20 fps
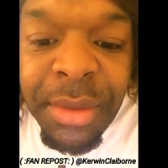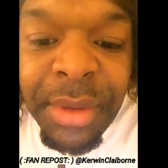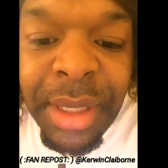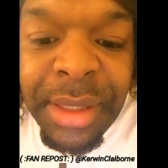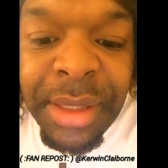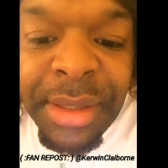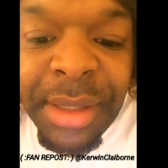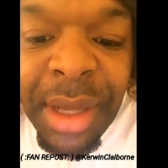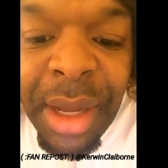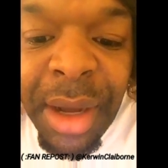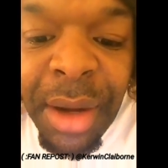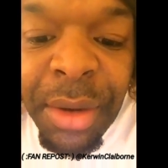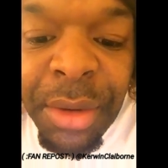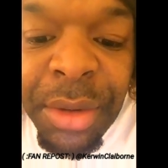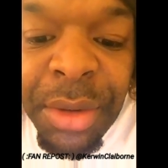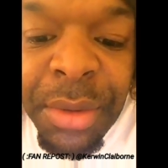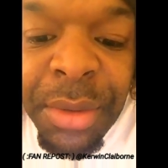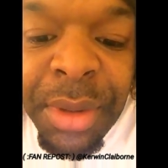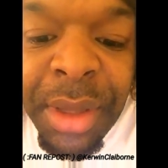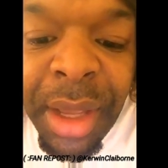That's all
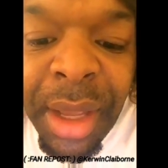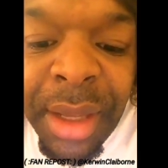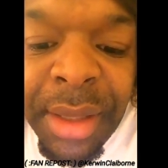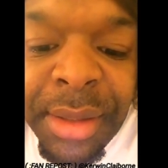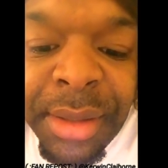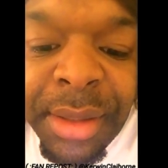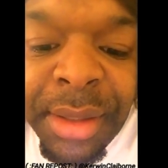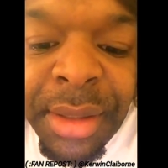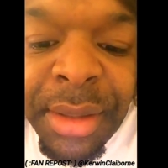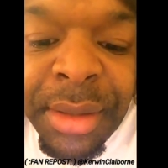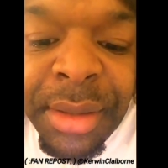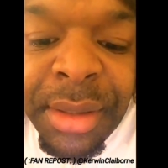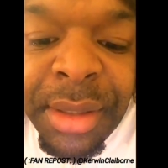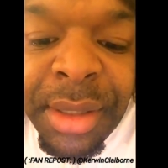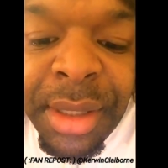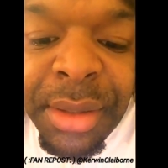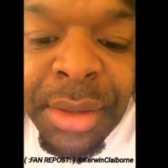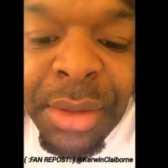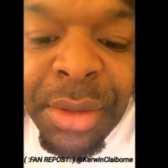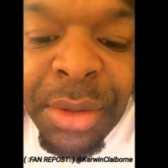you got, sis.
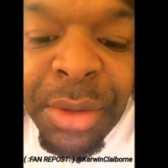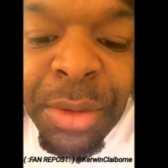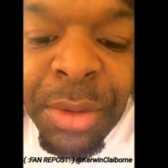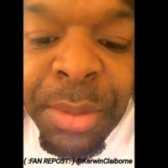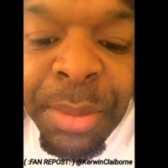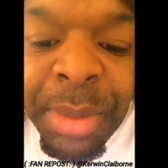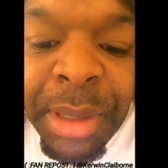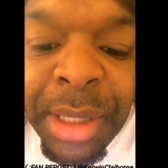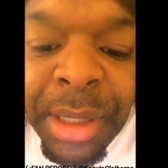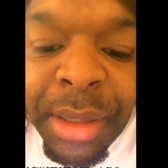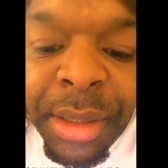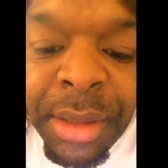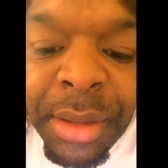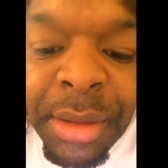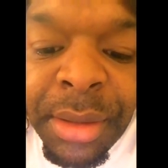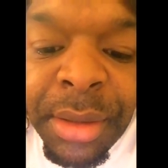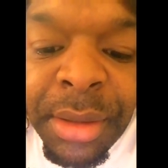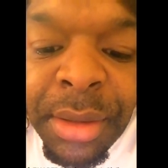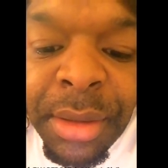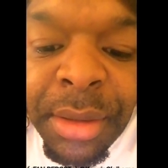Just 2
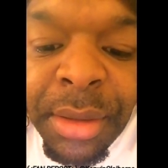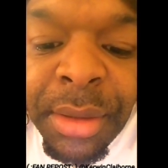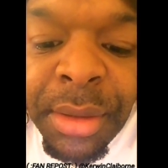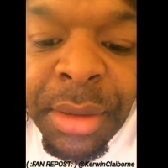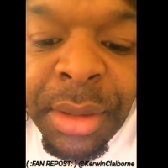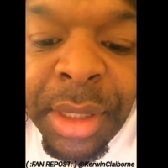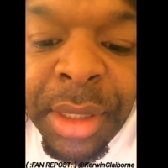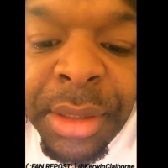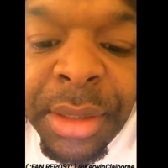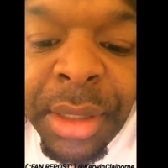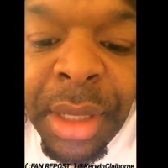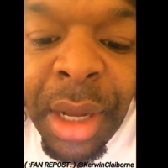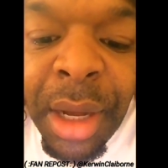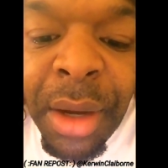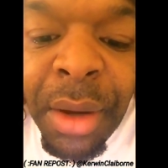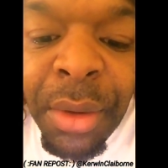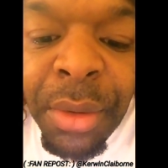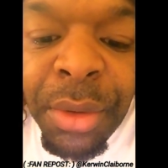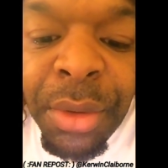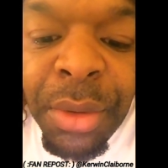bundles. That's
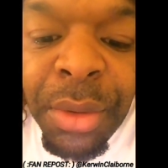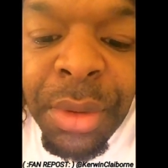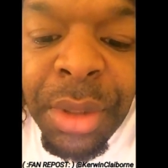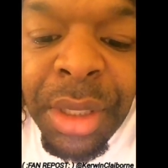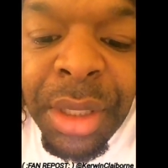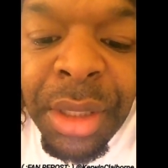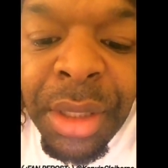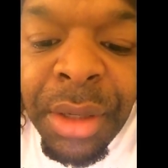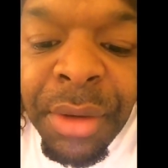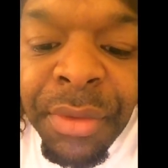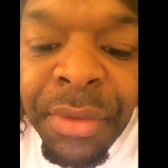all you can.